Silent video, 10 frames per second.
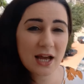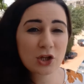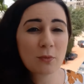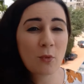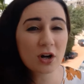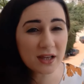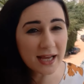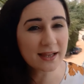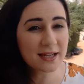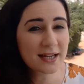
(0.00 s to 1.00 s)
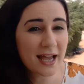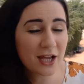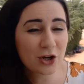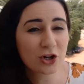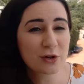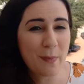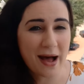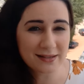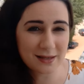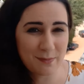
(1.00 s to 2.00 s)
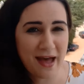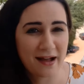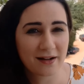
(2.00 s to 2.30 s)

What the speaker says: and you're more likely to get your deposit back.